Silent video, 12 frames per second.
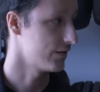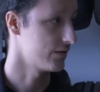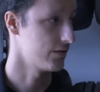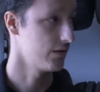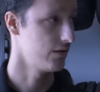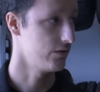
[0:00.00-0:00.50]

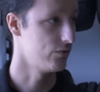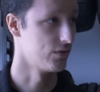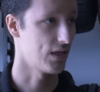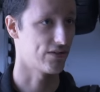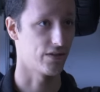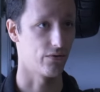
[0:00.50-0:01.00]
is
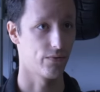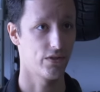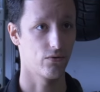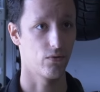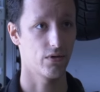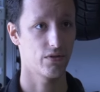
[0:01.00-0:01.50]
utilizing a
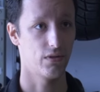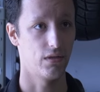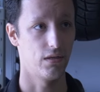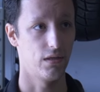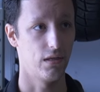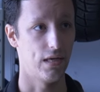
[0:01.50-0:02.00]
resource
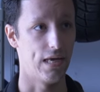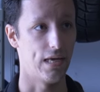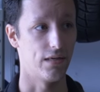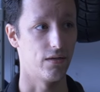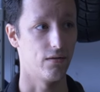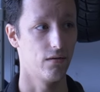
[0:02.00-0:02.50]

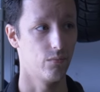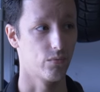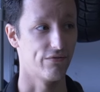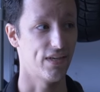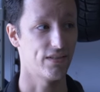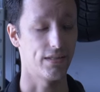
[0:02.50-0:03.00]
and
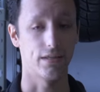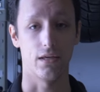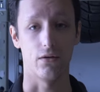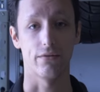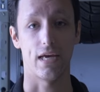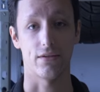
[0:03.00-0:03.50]
preventing
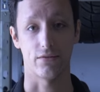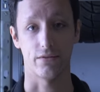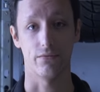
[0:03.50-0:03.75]
health hazard